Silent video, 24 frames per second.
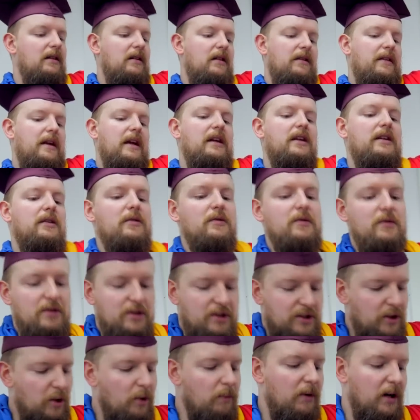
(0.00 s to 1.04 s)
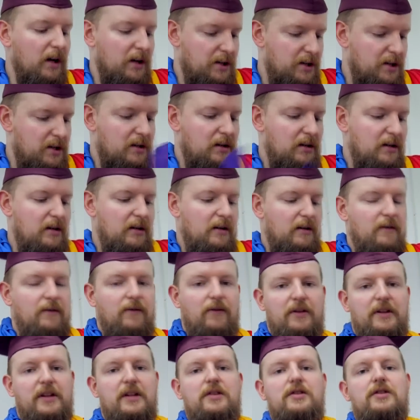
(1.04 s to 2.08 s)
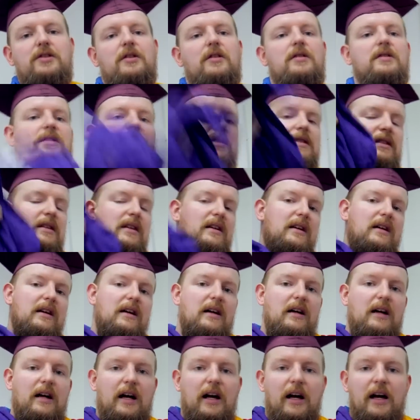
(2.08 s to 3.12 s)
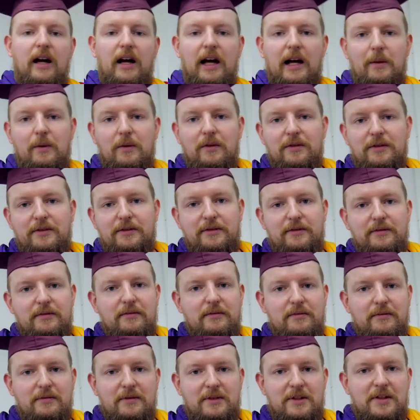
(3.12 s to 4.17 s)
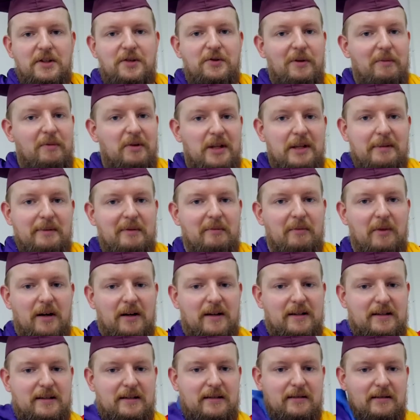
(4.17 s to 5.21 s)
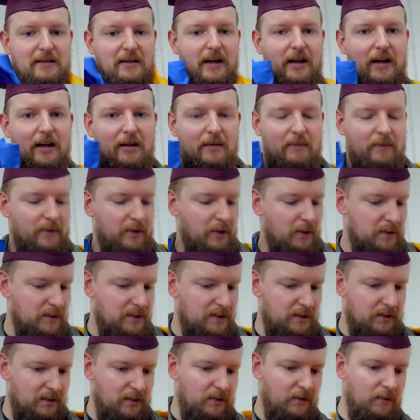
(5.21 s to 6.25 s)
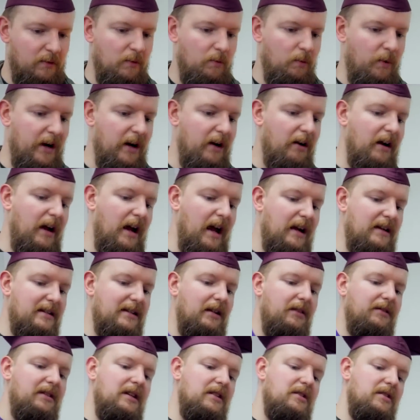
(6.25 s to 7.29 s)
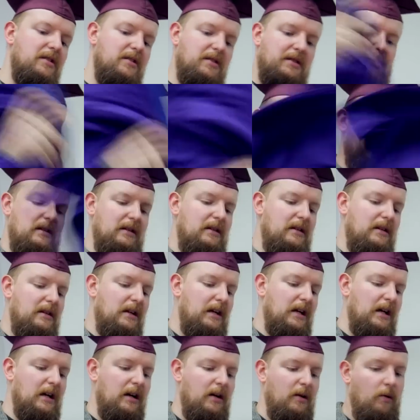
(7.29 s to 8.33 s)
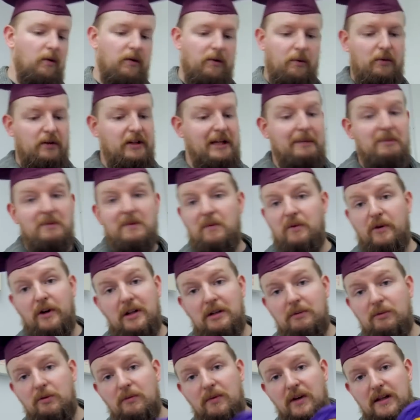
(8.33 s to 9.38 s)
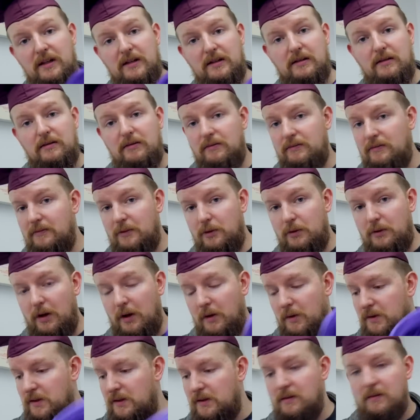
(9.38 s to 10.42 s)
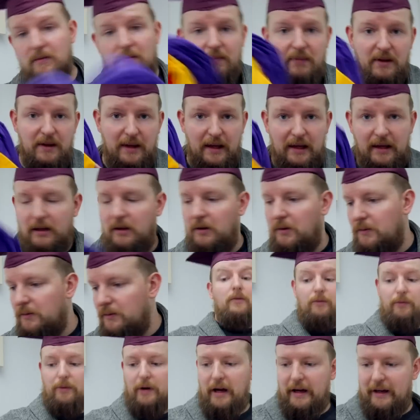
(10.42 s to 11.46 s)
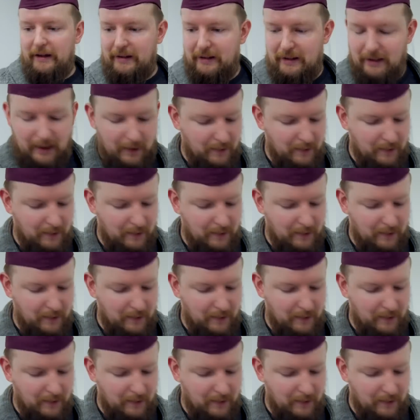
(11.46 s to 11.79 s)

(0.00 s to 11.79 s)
Thank you so much for these shirts. I will distribute them amongst those who wear XL t-shirts, or we'll keep them around the moonbase. Who knows? But thank you. Right.